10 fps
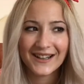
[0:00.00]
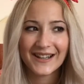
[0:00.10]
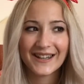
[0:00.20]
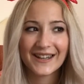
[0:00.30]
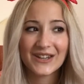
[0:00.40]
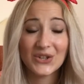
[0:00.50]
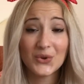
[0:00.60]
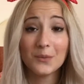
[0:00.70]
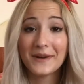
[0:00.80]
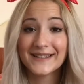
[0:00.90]
Like,
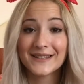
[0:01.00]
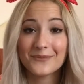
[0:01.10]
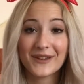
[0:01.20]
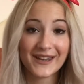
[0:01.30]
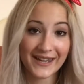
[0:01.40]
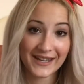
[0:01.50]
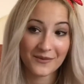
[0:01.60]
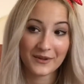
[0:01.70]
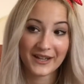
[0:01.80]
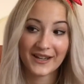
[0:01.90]
you must be
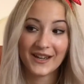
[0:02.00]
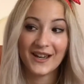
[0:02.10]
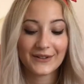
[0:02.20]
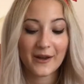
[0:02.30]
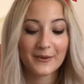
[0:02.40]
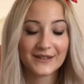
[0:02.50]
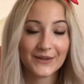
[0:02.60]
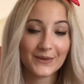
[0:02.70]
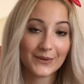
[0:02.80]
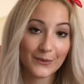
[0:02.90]
kidding me. On
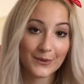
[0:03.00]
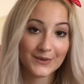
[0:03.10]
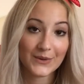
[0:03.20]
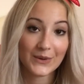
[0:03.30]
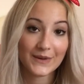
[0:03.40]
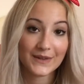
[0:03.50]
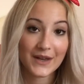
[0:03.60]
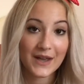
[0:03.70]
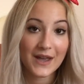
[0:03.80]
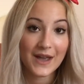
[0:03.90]
Amazon, the rose gold
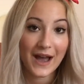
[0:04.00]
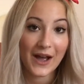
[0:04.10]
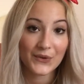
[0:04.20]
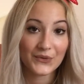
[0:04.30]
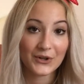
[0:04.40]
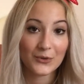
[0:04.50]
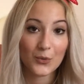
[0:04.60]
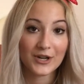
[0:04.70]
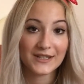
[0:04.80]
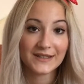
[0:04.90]
iPhone
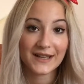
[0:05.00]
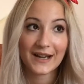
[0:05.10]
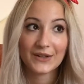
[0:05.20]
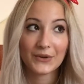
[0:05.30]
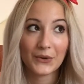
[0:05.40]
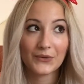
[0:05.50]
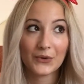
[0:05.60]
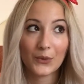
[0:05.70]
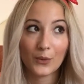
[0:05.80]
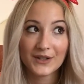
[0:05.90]
was, I don't know, for
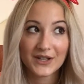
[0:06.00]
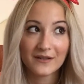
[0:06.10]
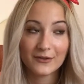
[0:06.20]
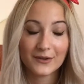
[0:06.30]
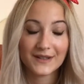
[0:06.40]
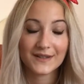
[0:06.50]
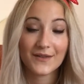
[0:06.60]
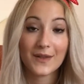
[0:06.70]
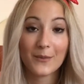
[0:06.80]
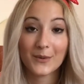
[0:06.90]
whichever
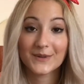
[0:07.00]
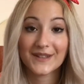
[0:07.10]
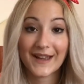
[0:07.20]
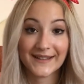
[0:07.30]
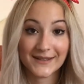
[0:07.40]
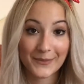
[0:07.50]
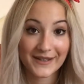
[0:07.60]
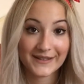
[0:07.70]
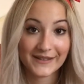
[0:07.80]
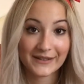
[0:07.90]
reason, the most
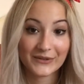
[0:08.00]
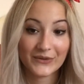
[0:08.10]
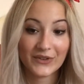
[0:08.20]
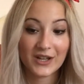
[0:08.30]
expensive.